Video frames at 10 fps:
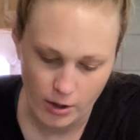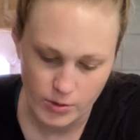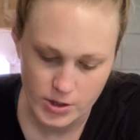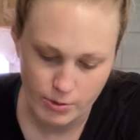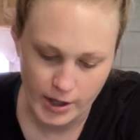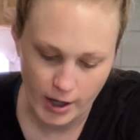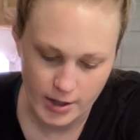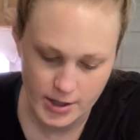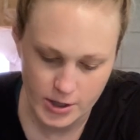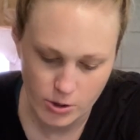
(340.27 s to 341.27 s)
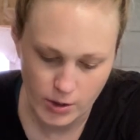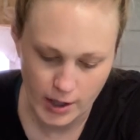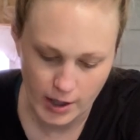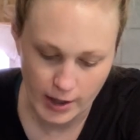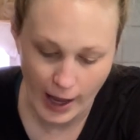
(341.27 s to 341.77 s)
oats
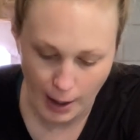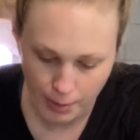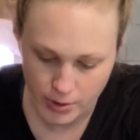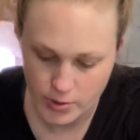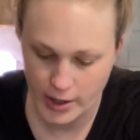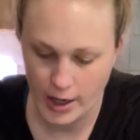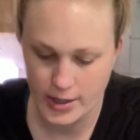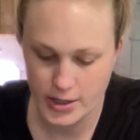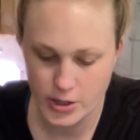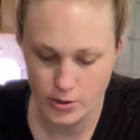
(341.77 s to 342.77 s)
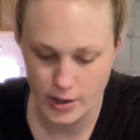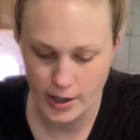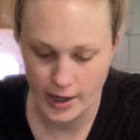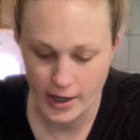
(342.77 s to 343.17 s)
reconstituting and the apples reconstituting,